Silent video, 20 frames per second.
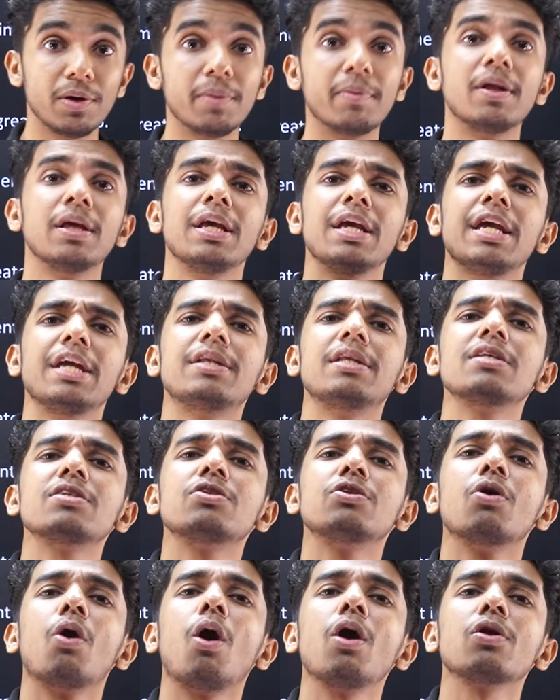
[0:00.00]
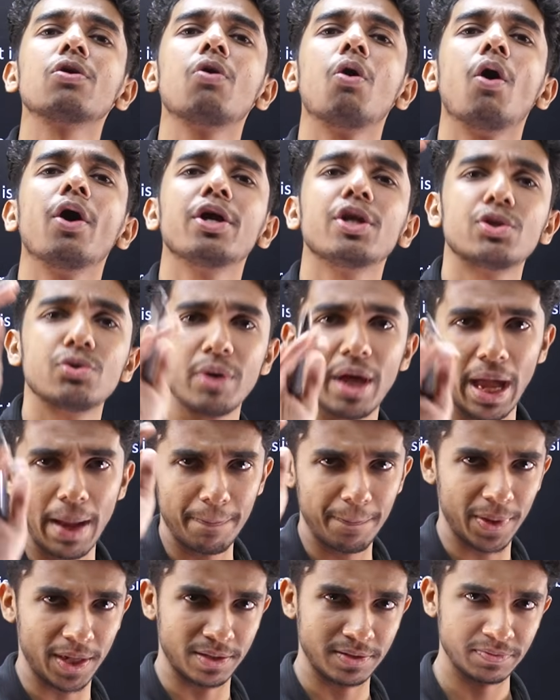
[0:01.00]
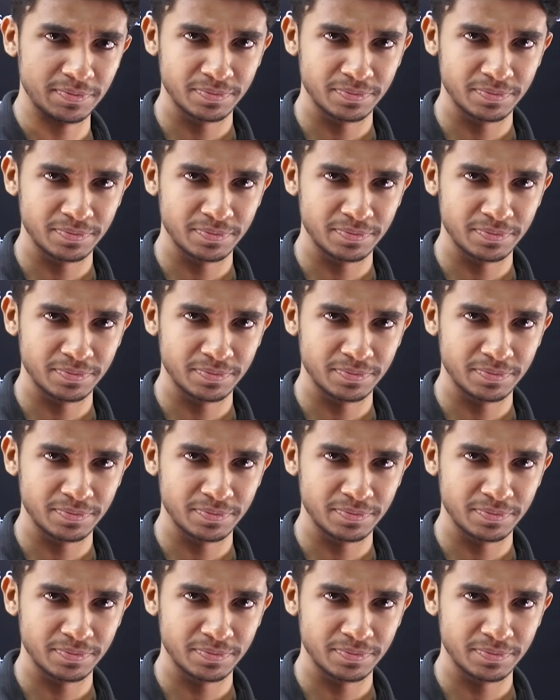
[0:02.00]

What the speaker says: event. It is not going to happen.